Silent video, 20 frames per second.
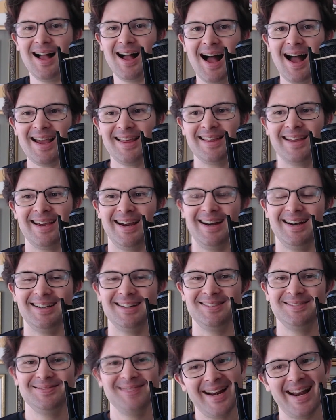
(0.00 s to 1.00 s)
Hi
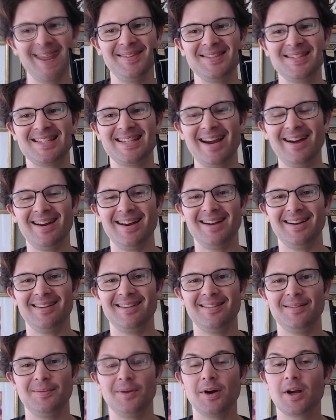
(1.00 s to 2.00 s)
there, my name's Garrett.
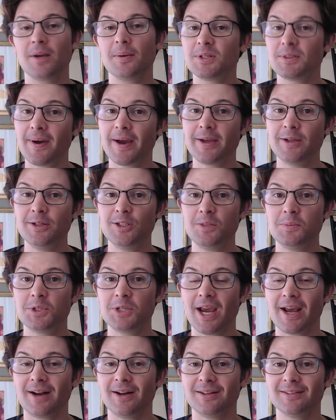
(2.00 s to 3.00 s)
Welcome to my YouTube
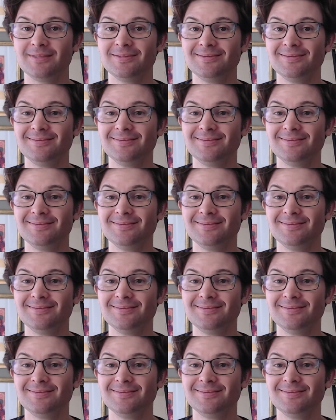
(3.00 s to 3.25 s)
channel.